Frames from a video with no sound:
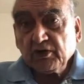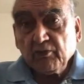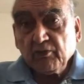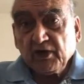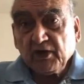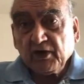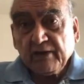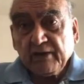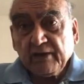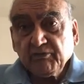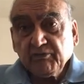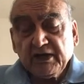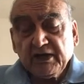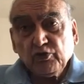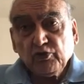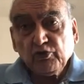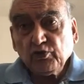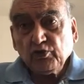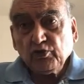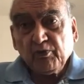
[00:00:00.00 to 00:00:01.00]
because what I'm
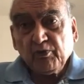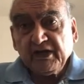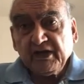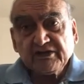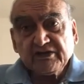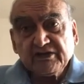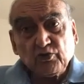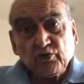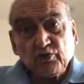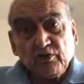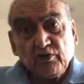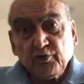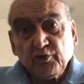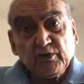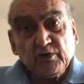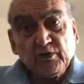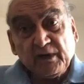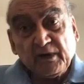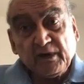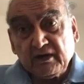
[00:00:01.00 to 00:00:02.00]
telling you, nobody has
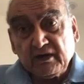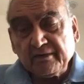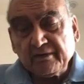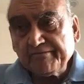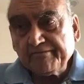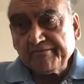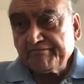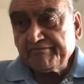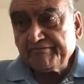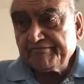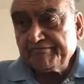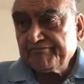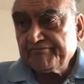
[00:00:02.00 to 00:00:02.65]
told you in the world.